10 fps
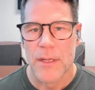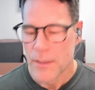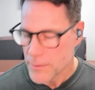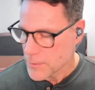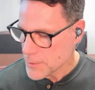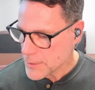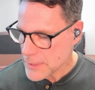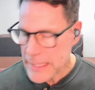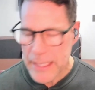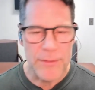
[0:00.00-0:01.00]
So just
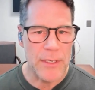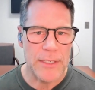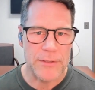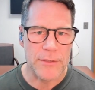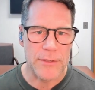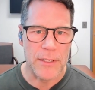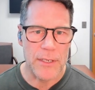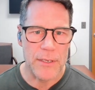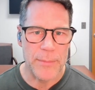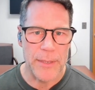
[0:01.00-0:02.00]
to give the listeners a
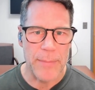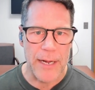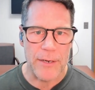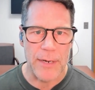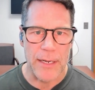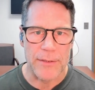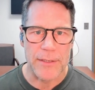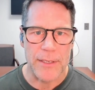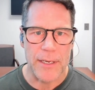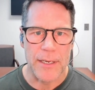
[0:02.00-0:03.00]
little bit of background,
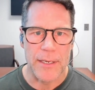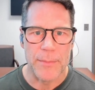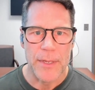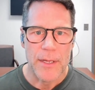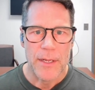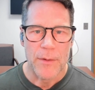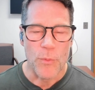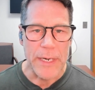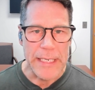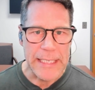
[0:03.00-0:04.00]

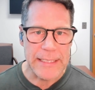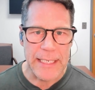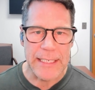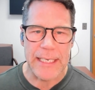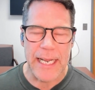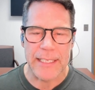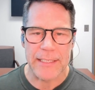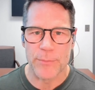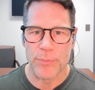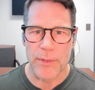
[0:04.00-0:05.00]
when he said kinetic
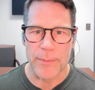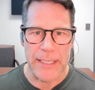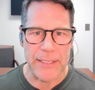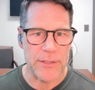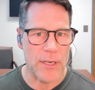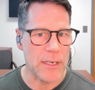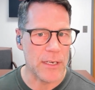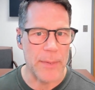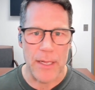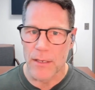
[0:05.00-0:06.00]
deployment, he's talking
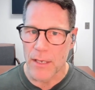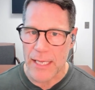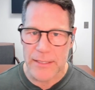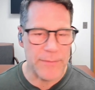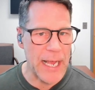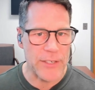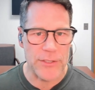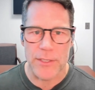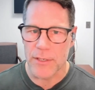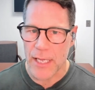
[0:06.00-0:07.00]
about lots of
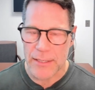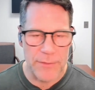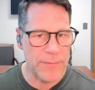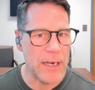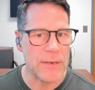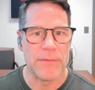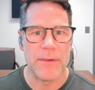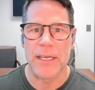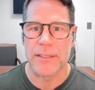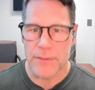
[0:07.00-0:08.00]
action, lots of
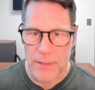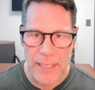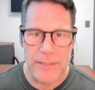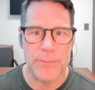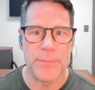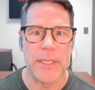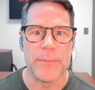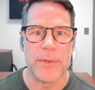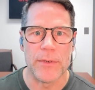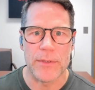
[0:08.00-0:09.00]
firefights, lots of
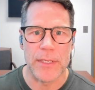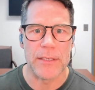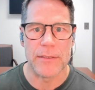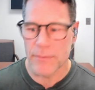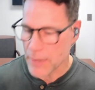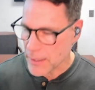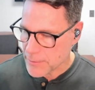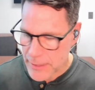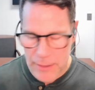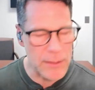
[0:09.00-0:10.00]
people
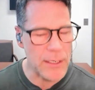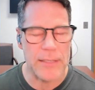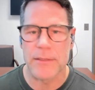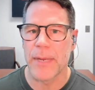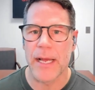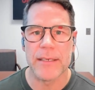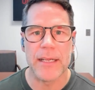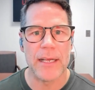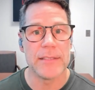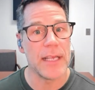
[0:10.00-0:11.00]
killing lots of bad
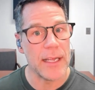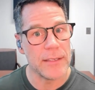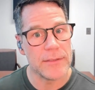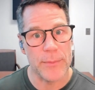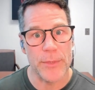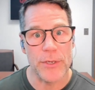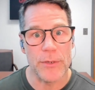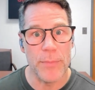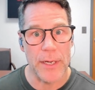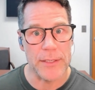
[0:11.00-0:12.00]
guys, and some of your
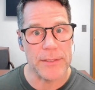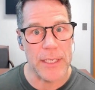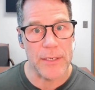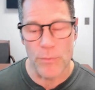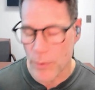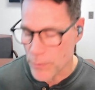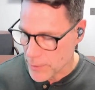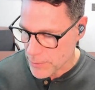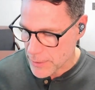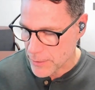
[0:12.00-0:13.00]
buddies getting
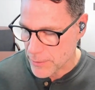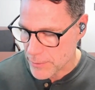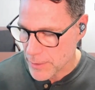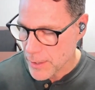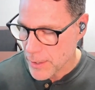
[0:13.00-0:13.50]
wounded or killed.